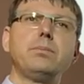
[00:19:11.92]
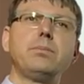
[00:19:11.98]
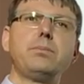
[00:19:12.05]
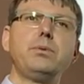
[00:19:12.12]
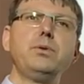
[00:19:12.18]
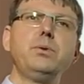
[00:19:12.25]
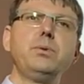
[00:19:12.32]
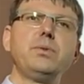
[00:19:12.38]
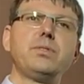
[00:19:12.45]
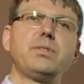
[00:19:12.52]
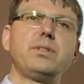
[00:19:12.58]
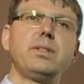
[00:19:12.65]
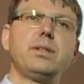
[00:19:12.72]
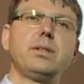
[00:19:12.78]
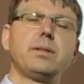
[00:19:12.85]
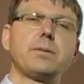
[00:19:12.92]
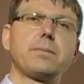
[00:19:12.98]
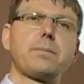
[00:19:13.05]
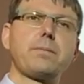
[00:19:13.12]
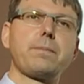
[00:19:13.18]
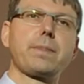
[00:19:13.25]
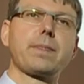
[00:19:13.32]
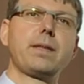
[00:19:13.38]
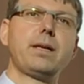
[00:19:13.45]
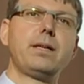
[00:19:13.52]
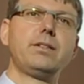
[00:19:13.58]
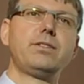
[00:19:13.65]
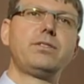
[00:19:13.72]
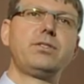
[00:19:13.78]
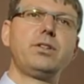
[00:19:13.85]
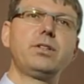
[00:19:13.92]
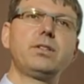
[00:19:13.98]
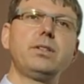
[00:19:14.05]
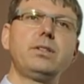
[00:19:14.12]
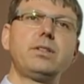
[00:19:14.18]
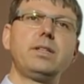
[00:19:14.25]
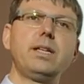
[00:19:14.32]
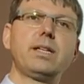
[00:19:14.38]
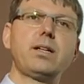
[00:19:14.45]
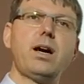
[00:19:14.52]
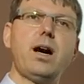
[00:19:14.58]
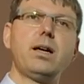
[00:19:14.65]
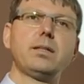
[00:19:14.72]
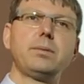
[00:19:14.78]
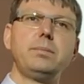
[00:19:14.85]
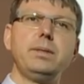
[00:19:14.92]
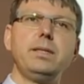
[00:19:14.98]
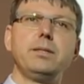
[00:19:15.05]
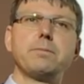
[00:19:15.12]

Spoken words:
boost a circular economy.